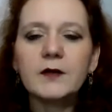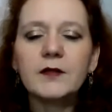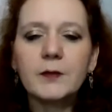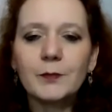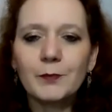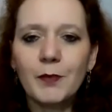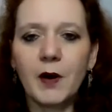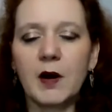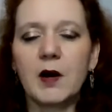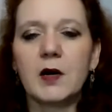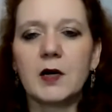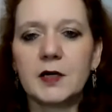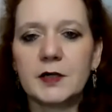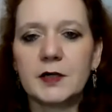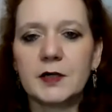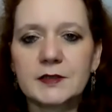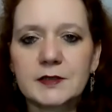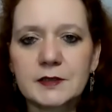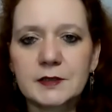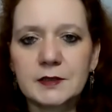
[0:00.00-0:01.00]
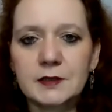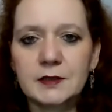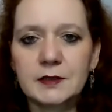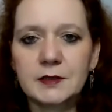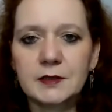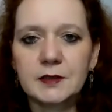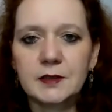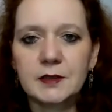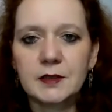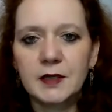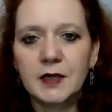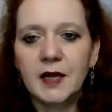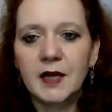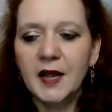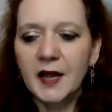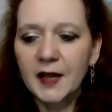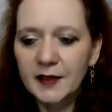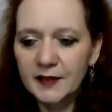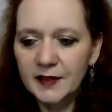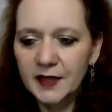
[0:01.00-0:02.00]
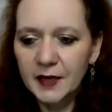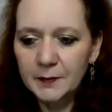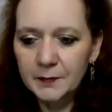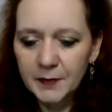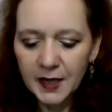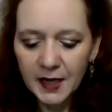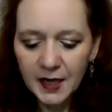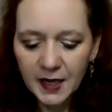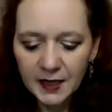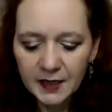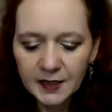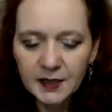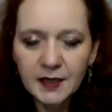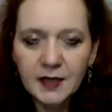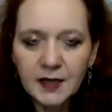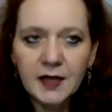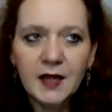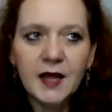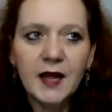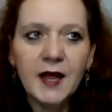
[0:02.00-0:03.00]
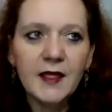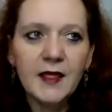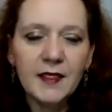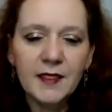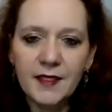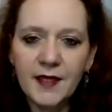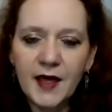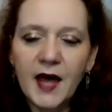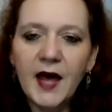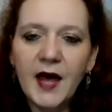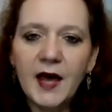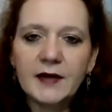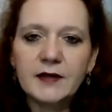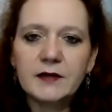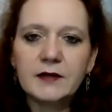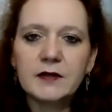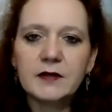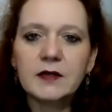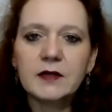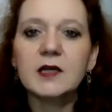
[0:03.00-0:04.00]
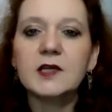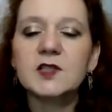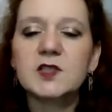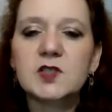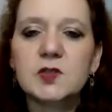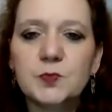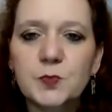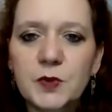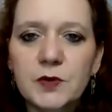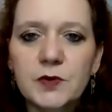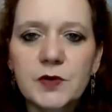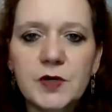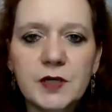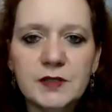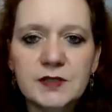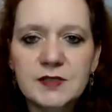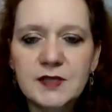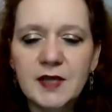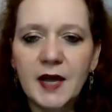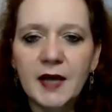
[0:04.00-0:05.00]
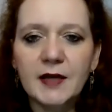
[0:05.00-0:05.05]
are the parts that made that experience,